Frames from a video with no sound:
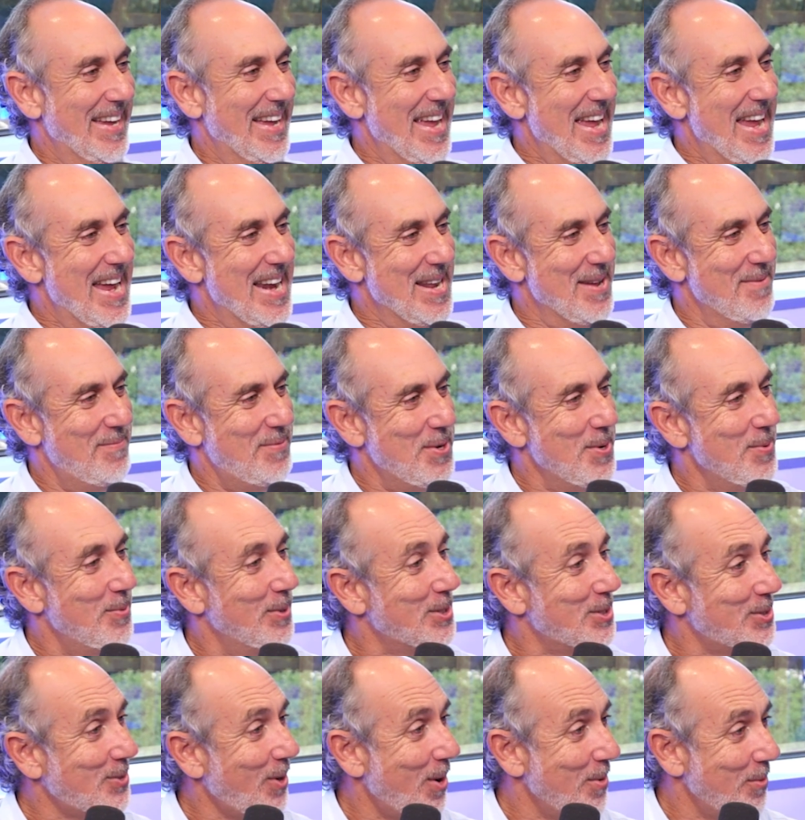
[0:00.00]
And if you would
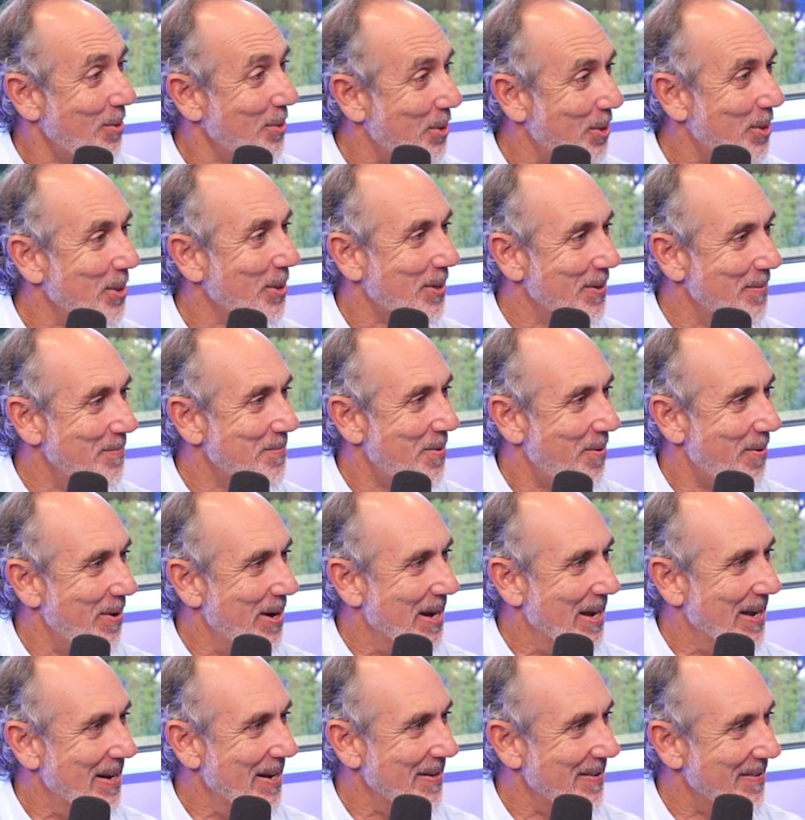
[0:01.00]
start with hook 'em,
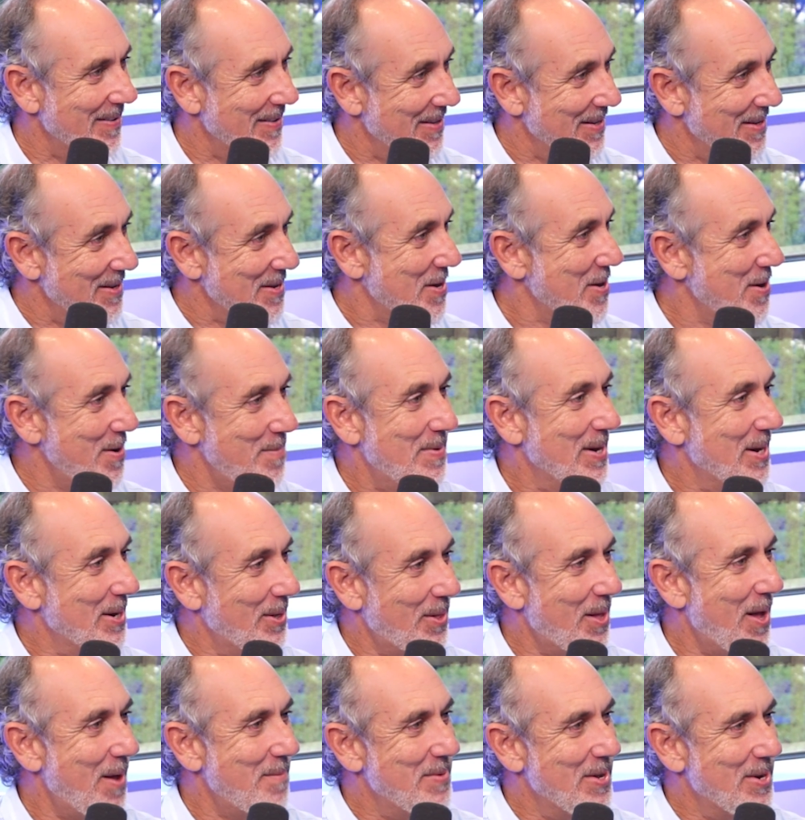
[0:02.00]
Grant, you'd be in a
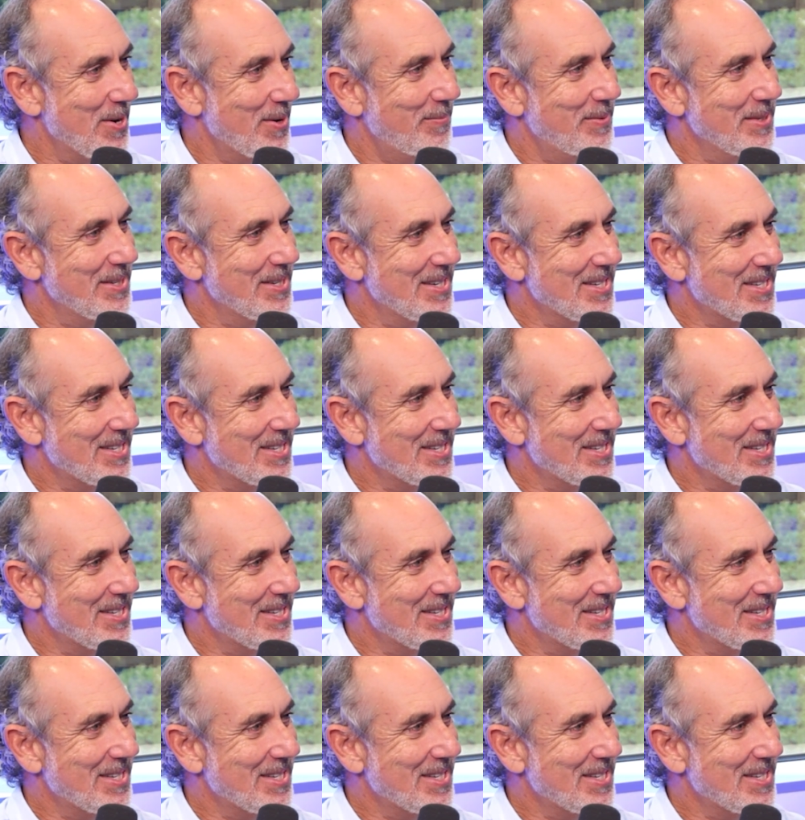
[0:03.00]
lot better position.